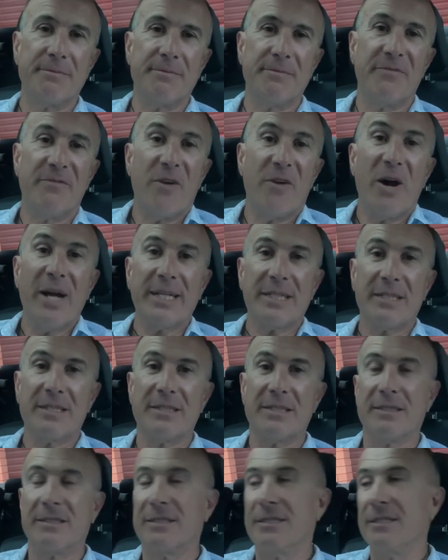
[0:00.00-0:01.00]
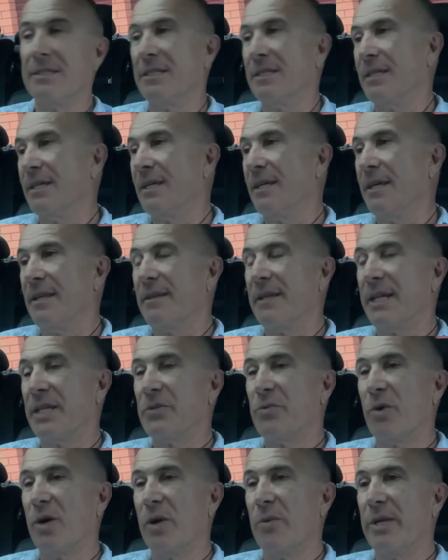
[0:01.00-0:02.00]
fights.
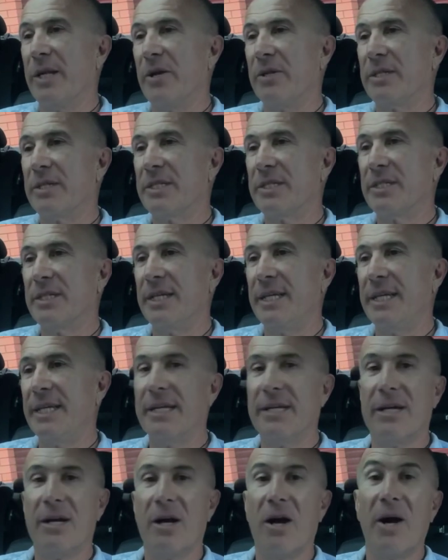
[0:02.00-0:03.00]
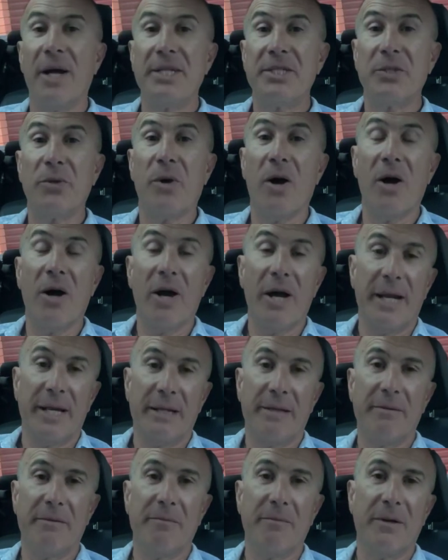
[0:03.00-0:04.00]
That's why we don't see eye to eye
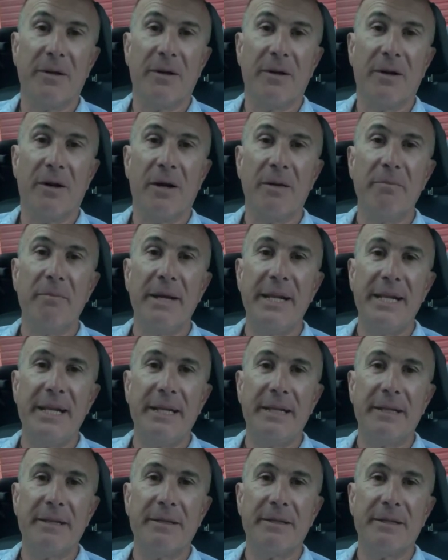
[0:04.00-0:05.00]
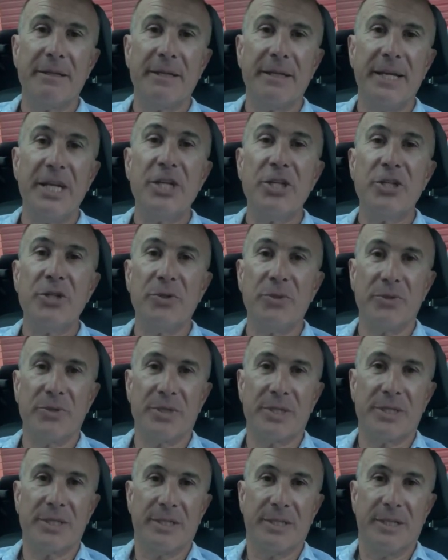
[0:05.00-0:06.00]
on many
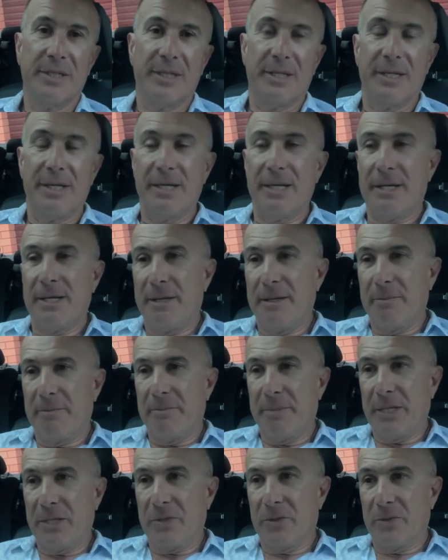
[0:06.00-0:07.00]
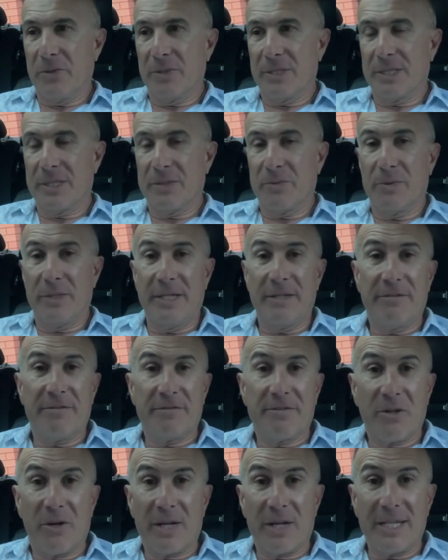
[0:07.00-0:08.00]
issues, because we've
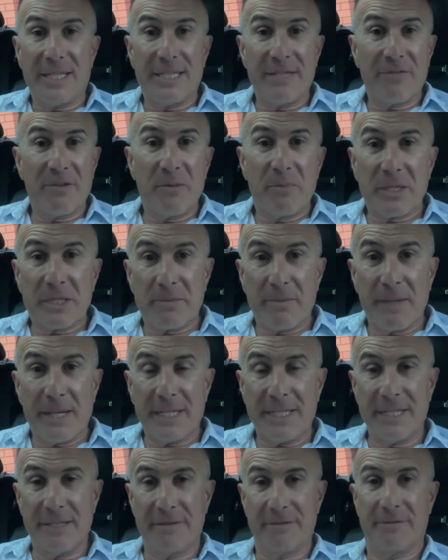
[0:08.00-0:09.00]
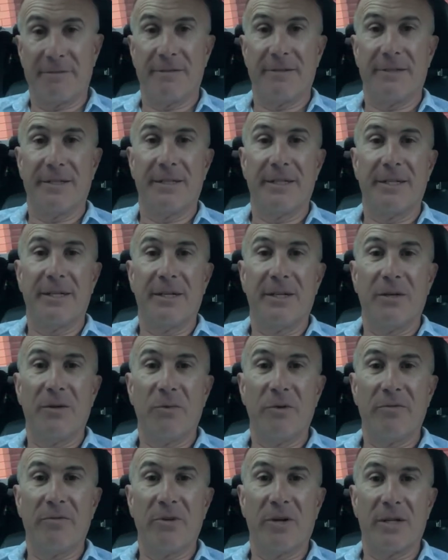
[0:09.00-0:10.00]
got a different perspective.
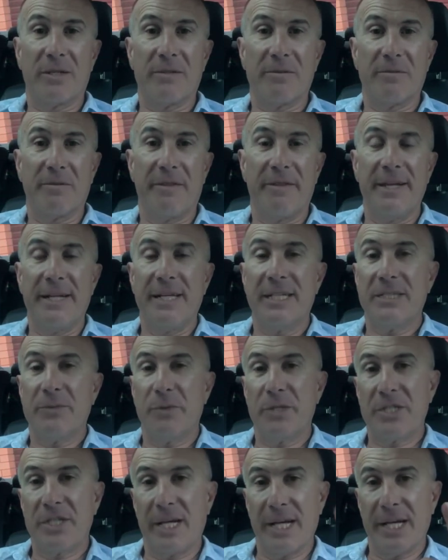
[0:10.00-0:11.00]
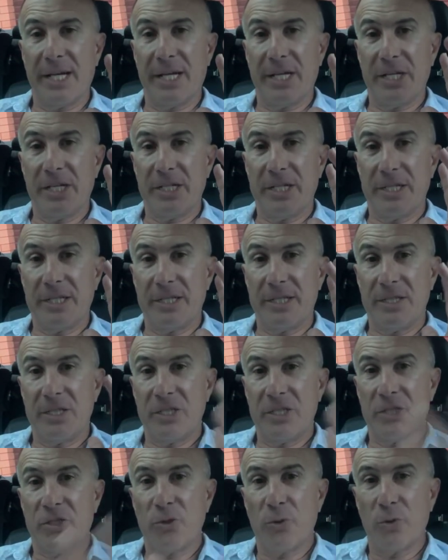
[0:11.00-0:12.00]
We've got things which are
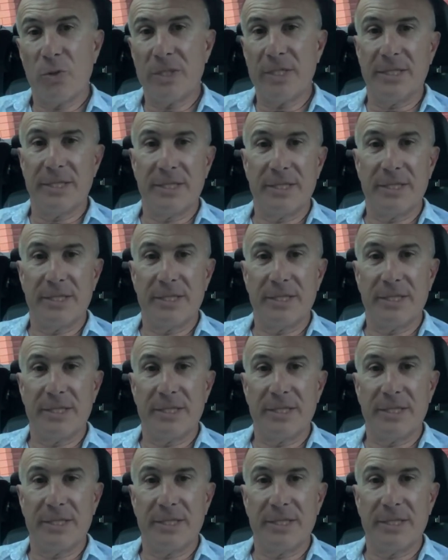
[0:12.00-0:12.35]
distorted,